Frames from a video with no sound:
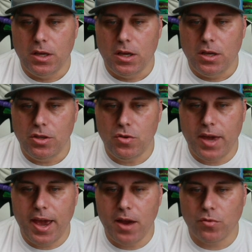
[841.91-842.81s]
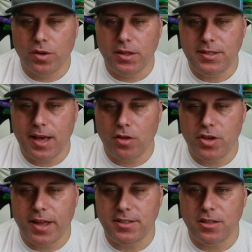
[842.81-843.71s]
You can't really tell. You
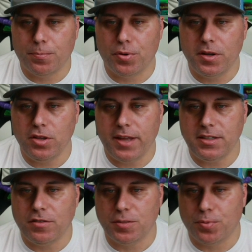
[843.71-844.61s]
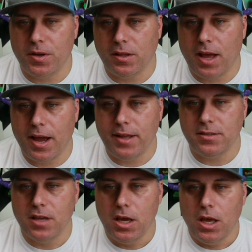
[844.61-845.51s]
can't see the print. You can't see if there's print
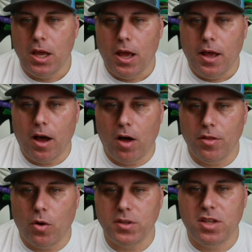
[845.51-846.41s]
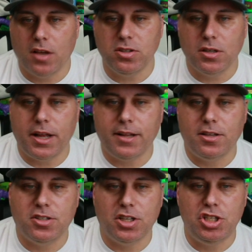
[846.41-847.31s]
lines. Although it does look like
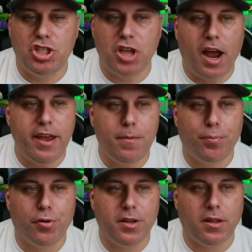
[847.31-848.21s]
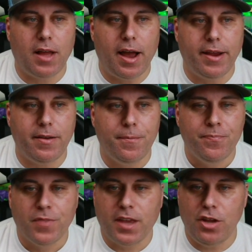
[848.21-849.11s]
there's a giant print line.
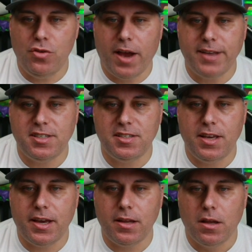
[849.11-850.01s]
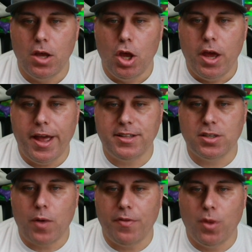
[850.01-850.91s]
Can you guys see it? It's
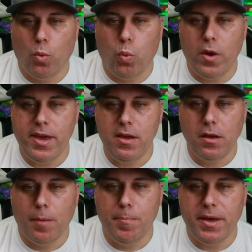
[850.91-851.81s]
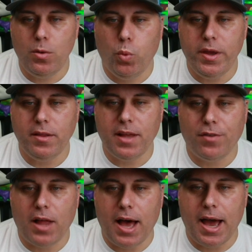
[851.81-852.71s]
around the wing, mid-wing
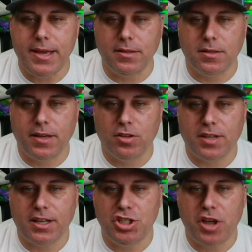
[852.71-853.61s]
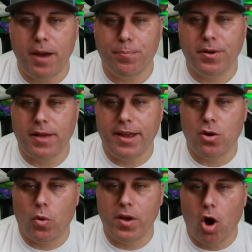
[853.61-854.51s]
level height. It looks like a giant print line
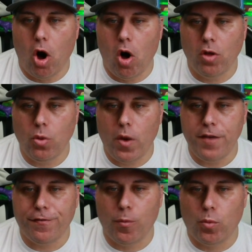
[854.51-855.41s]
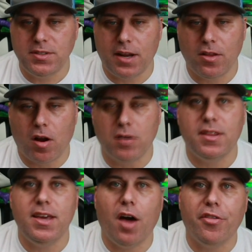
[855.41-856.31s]
going all the way from one side of the card to
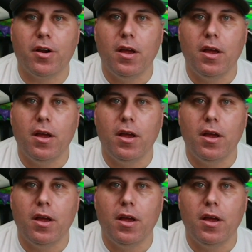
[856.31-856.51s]
the other.